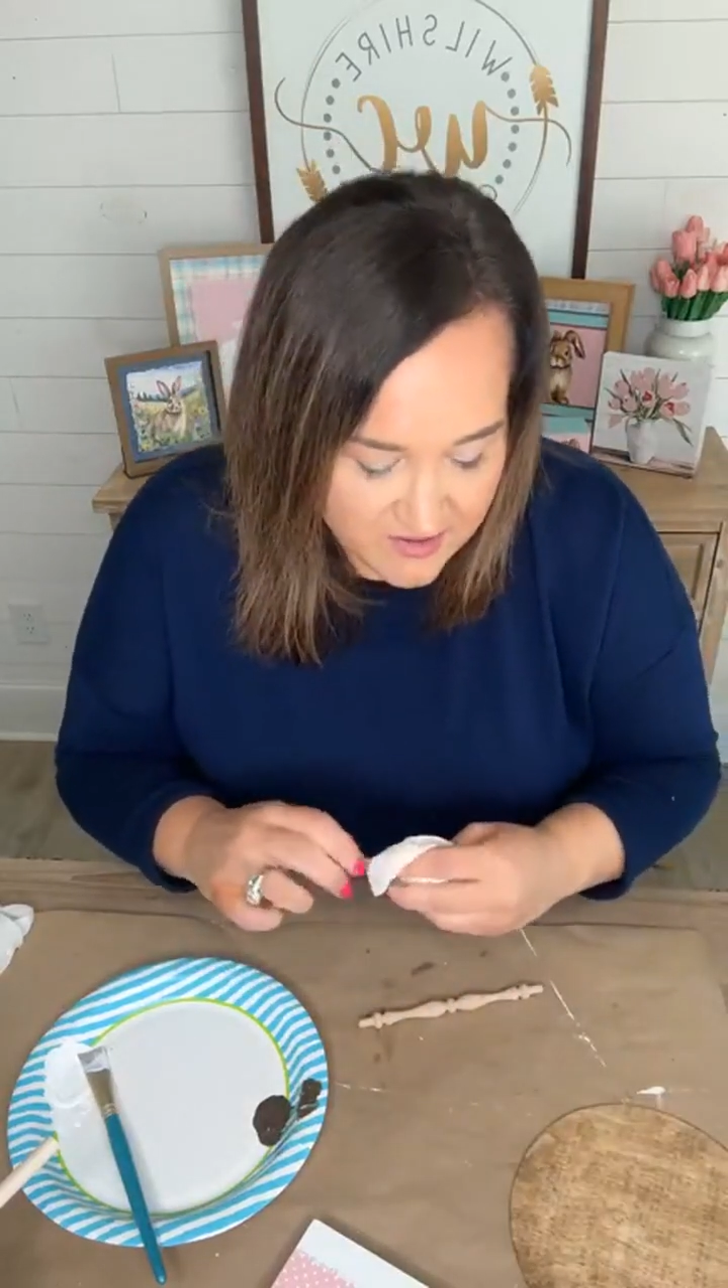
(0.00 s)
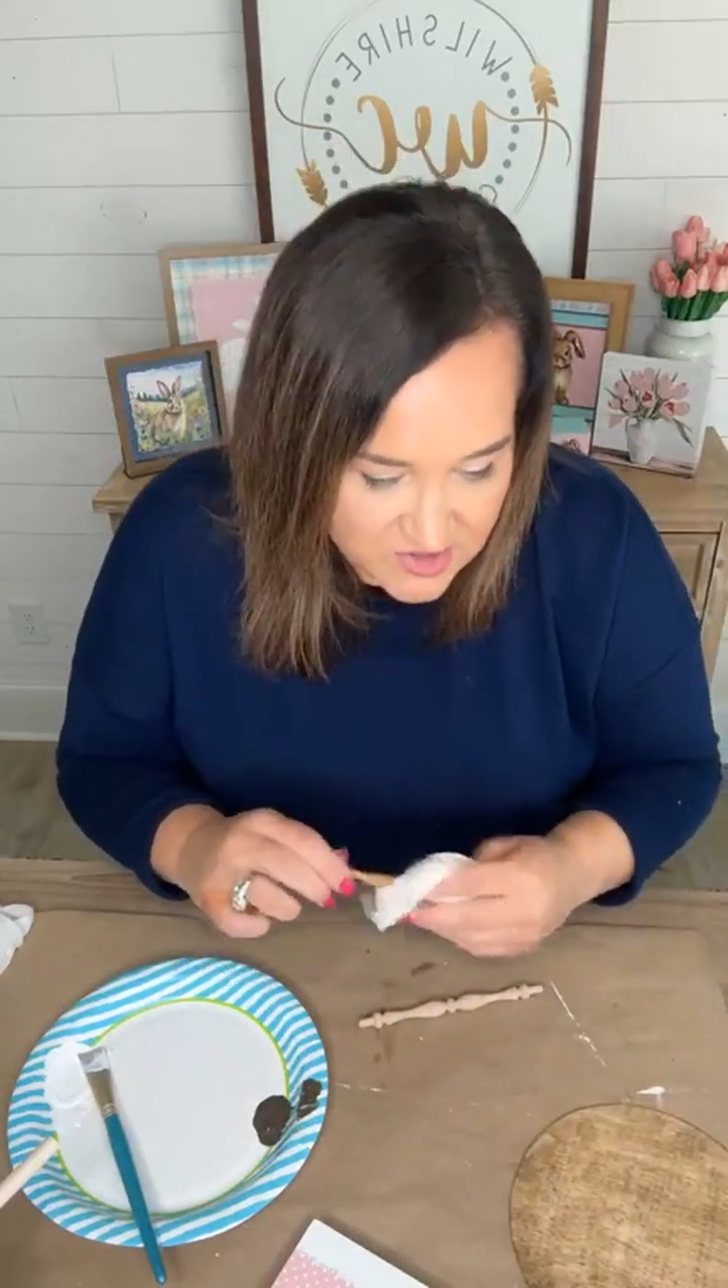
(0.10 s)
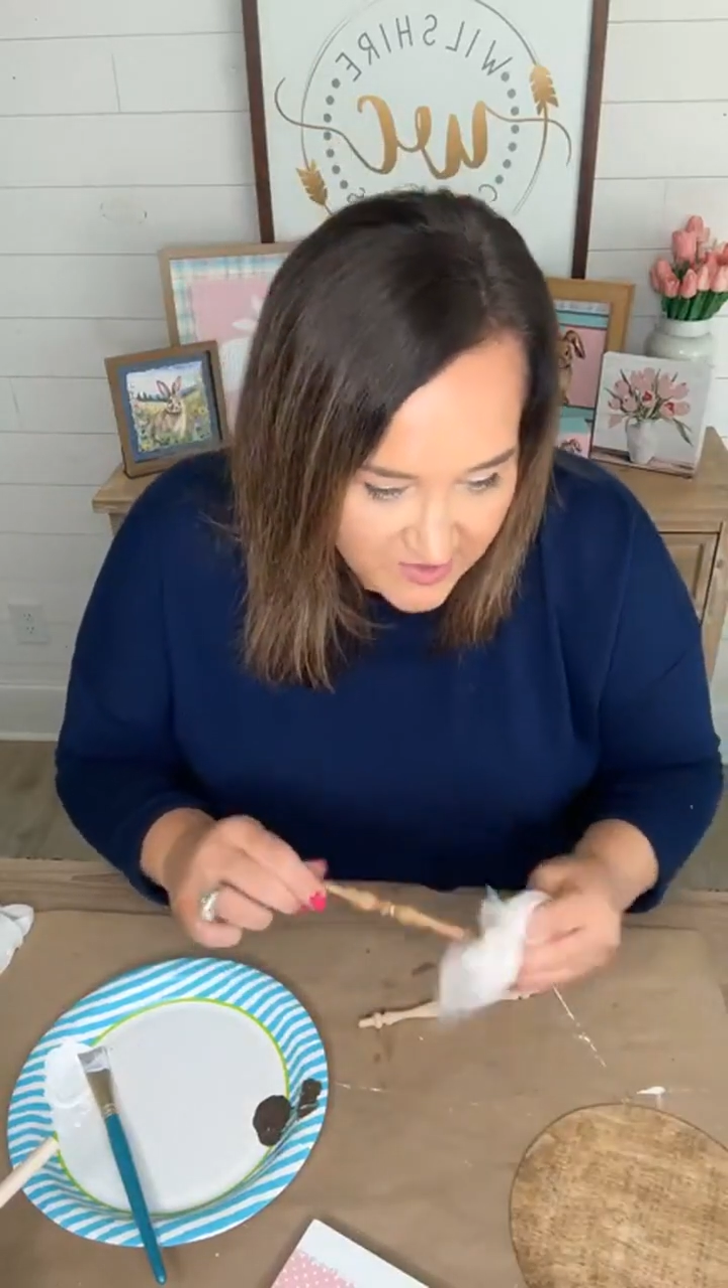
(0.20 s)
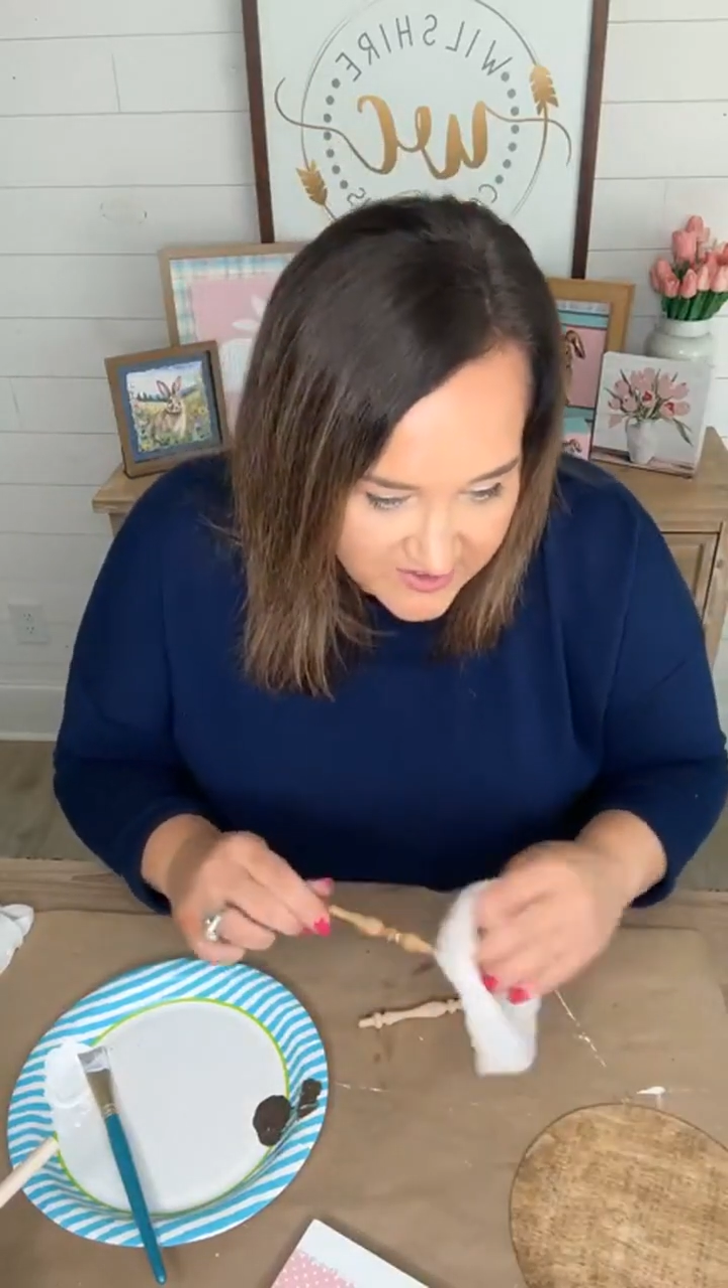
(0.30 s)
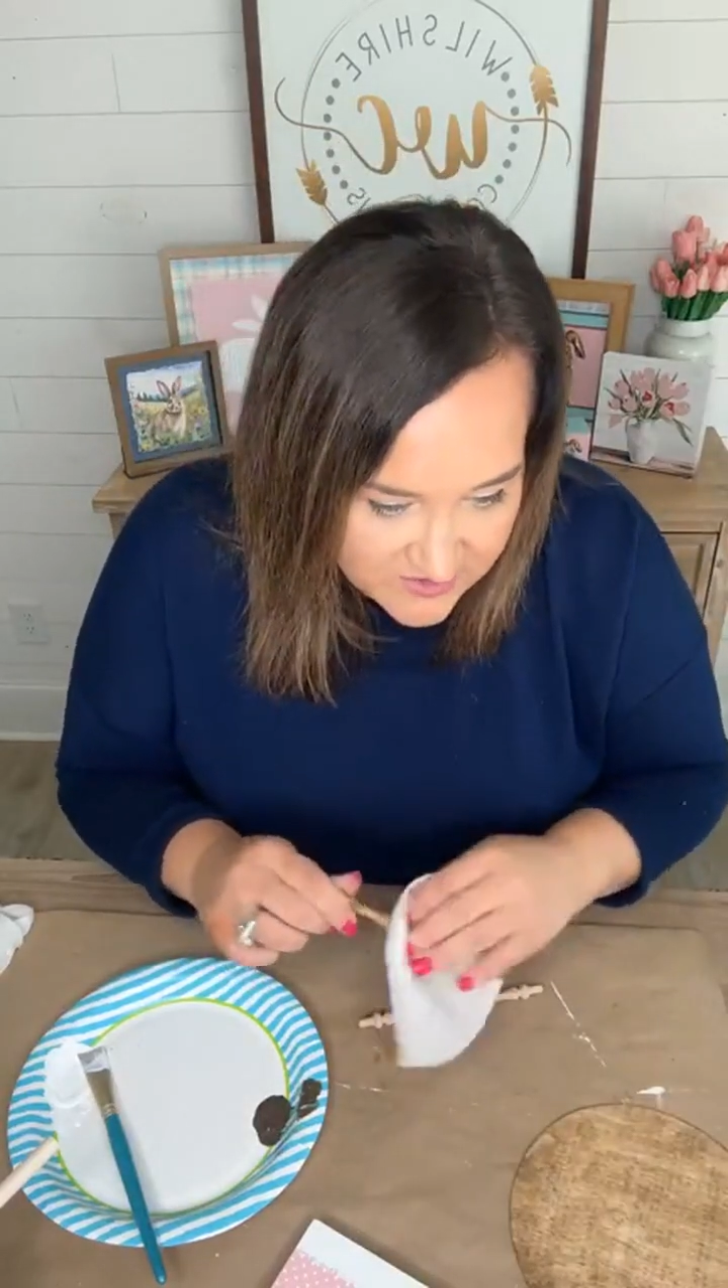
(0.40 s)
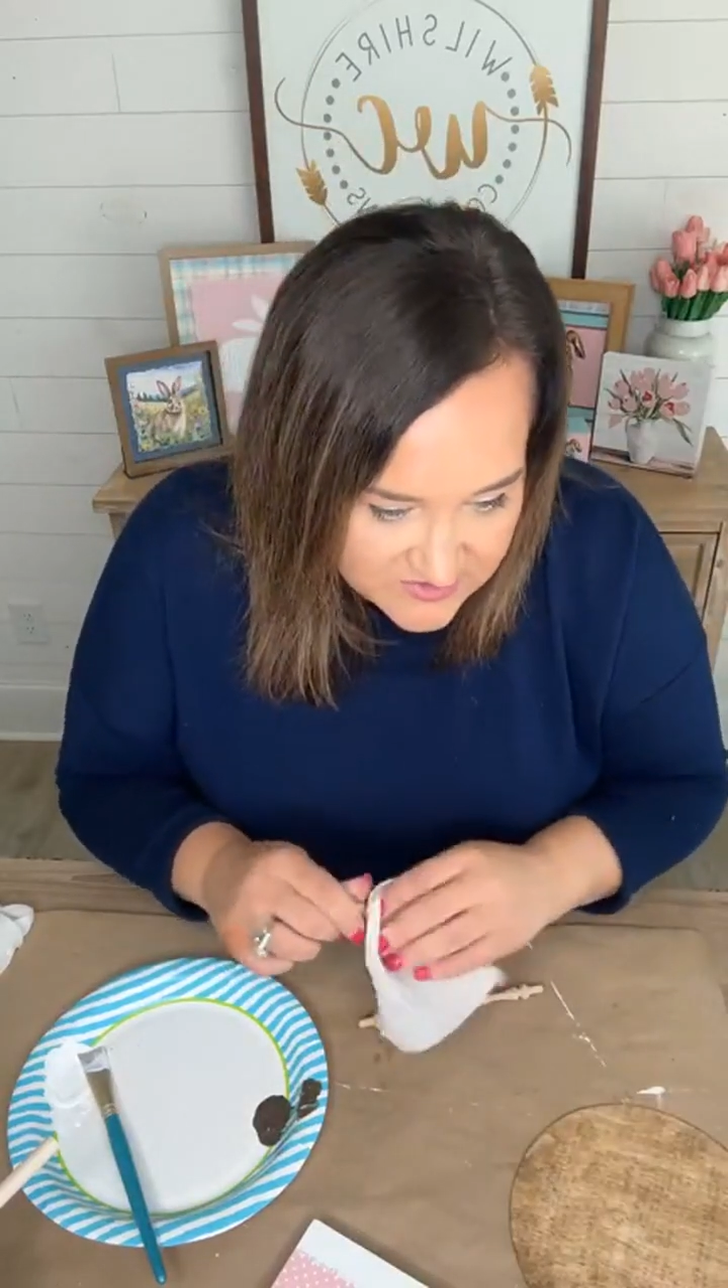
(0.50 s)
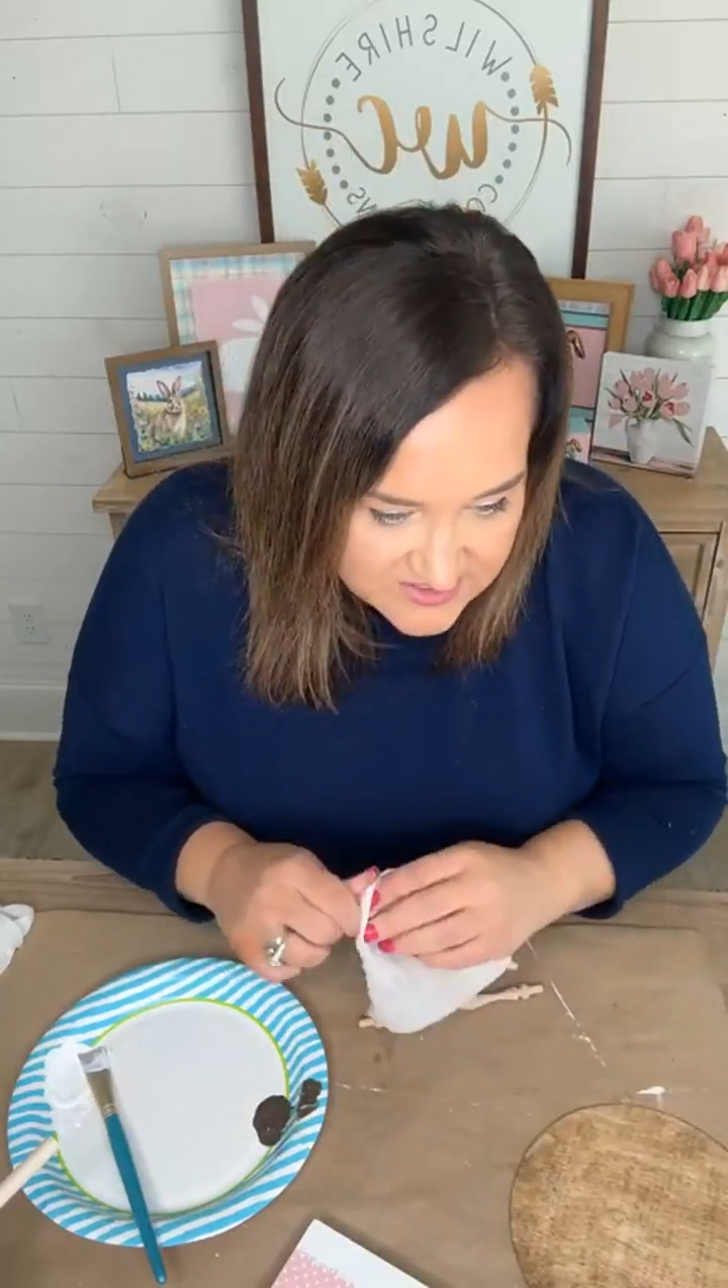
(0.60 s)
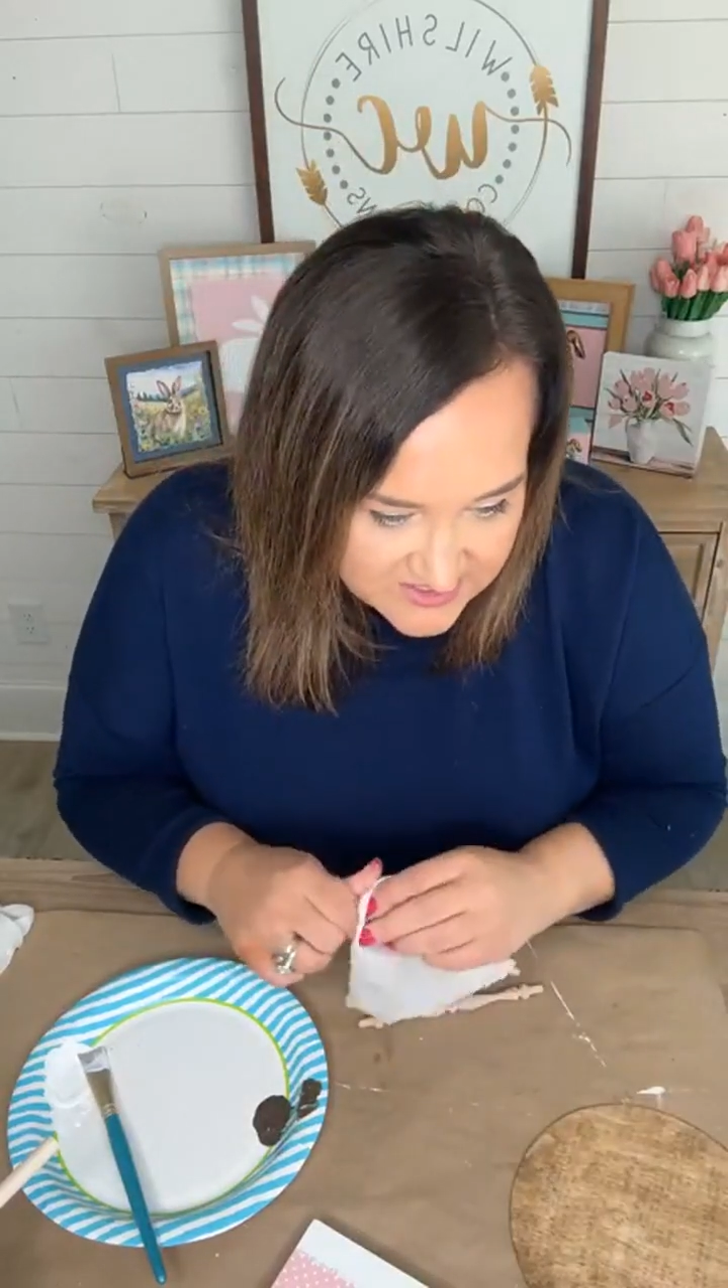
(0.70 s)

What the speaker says: Do I use